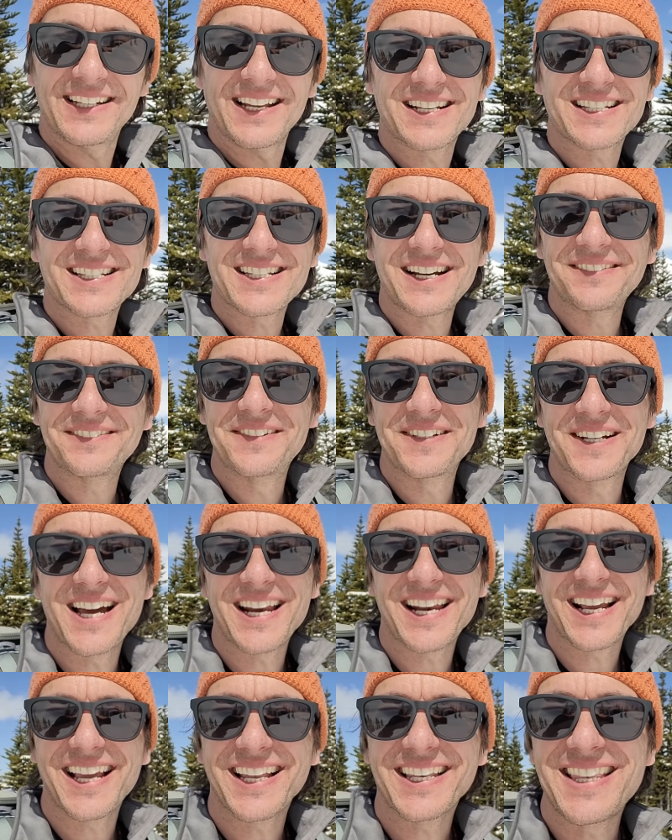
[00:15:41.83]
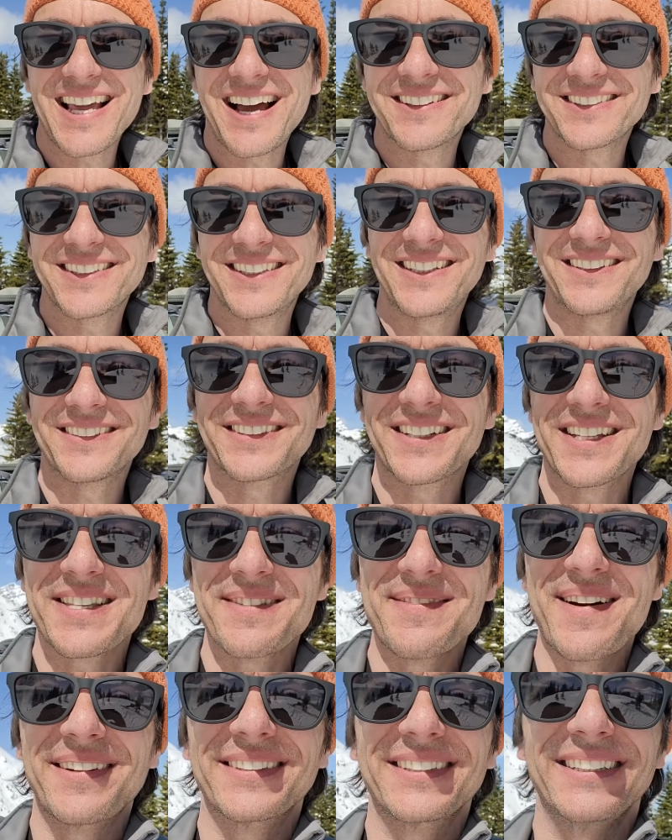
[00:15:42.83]
next time. We gotta get down off
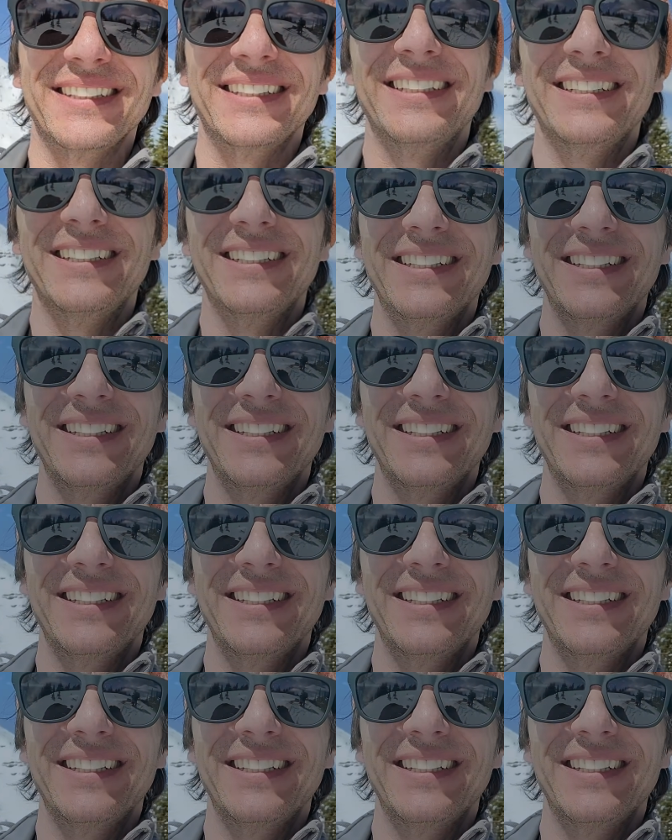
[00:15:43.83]
this mountain.